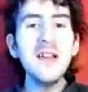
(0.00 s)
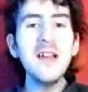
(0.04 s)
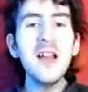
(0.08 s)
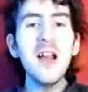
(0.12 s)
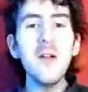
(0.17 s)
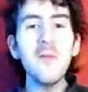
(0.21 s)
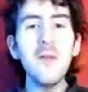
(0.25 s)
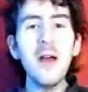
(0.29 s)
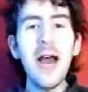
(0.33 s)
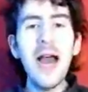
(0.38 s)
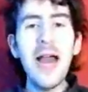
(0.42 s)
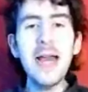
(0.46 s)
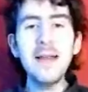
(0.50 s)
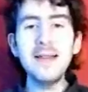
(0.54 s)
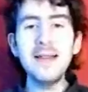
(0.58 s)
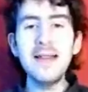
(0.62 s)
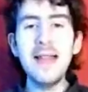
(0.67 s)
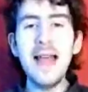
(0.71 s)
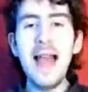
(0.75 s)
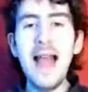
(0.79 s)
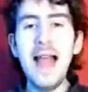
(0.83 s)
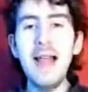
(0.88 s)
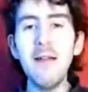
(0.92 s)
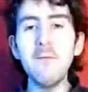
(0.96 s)
arrives
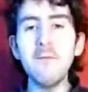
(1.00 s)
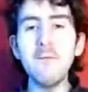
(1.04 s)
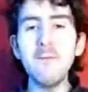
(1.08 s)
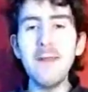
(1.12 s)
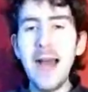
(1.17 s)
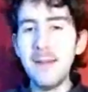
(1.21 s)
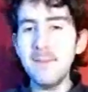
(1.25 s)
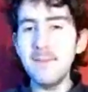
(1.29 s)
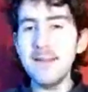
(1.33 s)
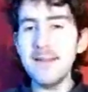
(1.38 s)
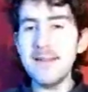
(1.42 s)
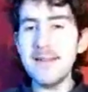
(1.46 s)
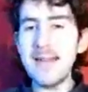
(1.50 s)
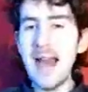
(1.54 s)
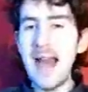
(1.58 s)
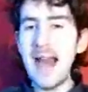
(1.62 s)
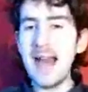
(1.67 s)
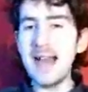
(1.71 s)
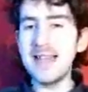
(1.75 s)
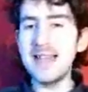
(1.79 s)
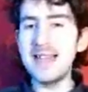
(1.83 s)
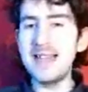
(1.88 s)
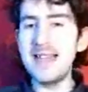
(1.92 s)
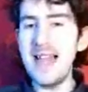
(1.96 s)
there,
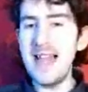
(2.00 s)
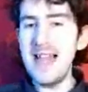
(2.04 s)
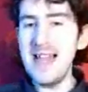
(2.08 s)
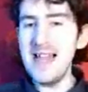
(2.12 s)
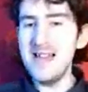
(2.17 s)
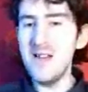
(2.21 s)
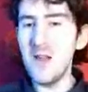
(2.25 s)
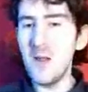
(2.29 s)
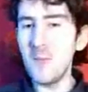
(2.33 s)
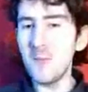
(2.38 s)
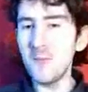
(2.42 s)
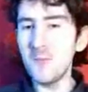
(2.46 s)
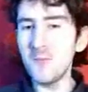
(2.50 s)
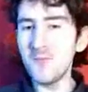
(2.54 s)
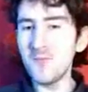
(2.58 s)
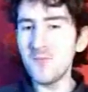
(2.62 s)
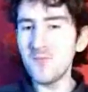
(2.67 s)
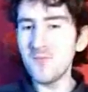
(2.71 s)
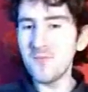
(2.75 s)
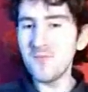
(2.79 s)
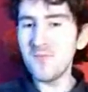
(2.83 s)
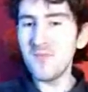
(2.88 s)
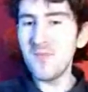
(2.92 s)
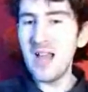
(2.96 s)
ransacks it.
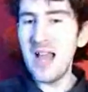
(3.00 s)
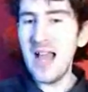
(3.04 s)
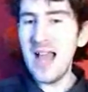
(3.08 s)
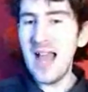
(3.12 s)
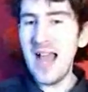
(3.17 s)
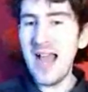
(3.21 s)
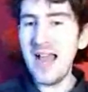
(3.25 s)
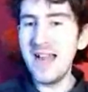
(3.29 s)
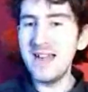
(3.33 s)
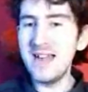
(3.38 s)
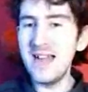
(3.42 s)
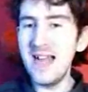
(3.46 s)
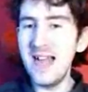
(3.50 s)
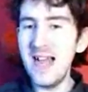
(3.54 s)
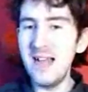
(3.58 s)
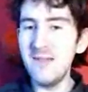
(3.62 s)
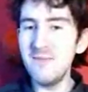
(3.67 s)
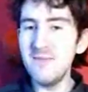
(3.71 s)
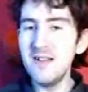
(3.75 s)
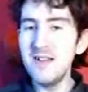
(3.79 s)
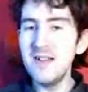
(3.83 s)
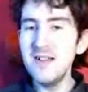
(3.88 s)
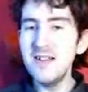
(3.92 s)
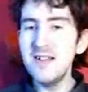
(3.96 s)

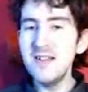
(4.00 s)
And